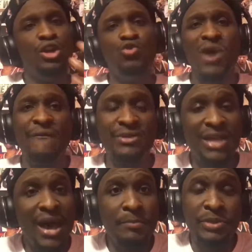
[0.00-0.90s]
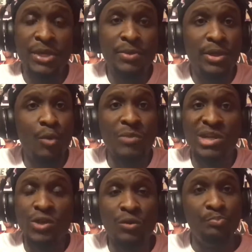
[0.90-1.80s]
you have a Tom Thibodeau
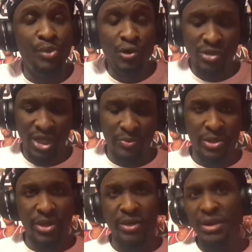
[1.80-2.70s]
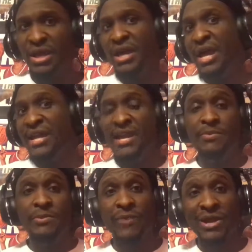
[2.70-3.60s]
Minnesota Bulls up there. And
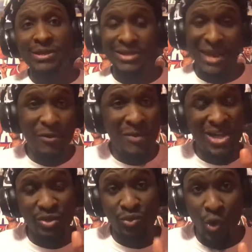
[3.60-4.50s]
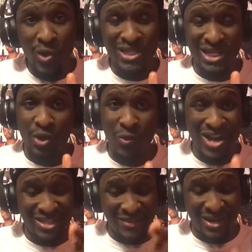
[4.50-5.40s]
they'd be ready. They would make some noise in the
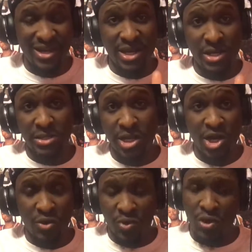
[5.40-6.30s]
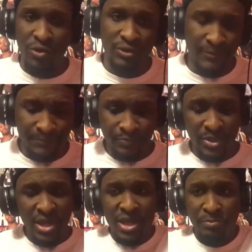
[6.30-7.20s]
West if they can get Derrick Rose,
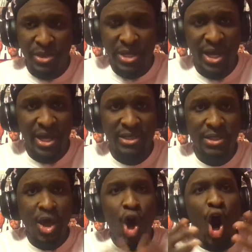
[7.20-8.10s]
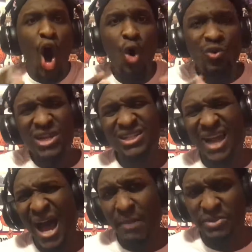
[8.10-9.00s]
because only
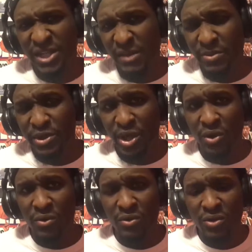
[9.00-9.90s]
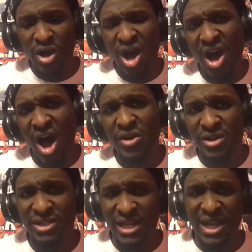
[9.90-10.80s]
Tom Thibodeau
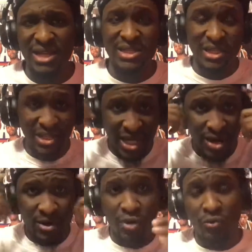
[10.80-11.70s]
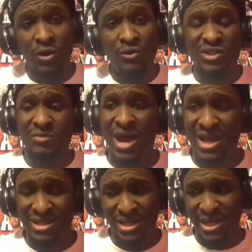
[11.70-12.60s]
understands Derrick Rose
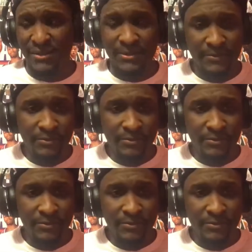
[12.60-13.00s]
mindset.